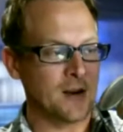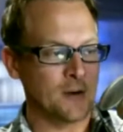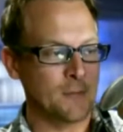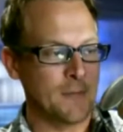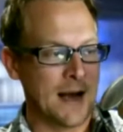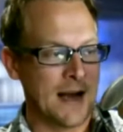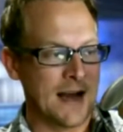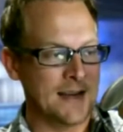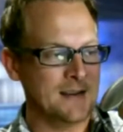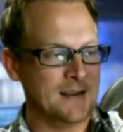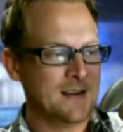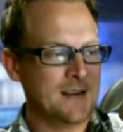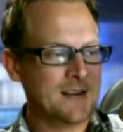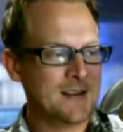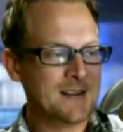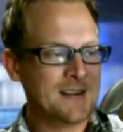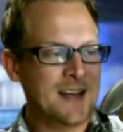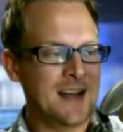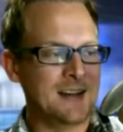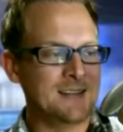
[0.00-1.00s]
Oops. or mine
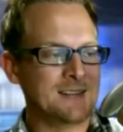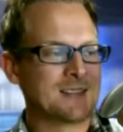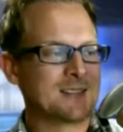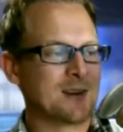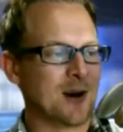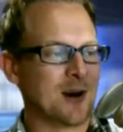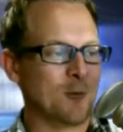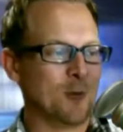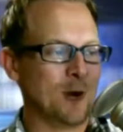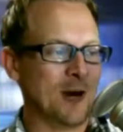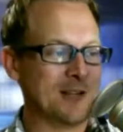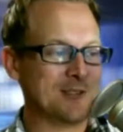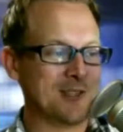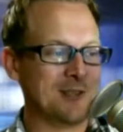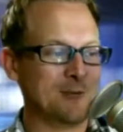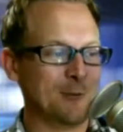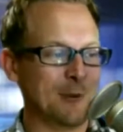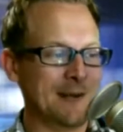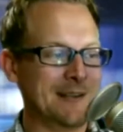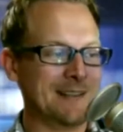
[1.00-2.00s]
and start
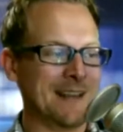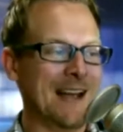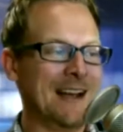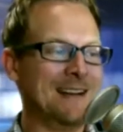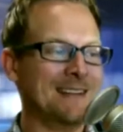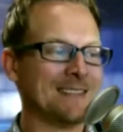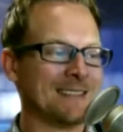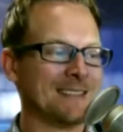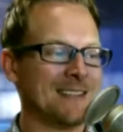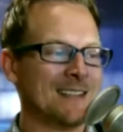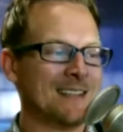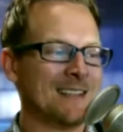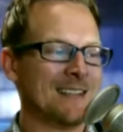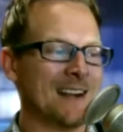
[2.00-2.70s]
watching what he likes.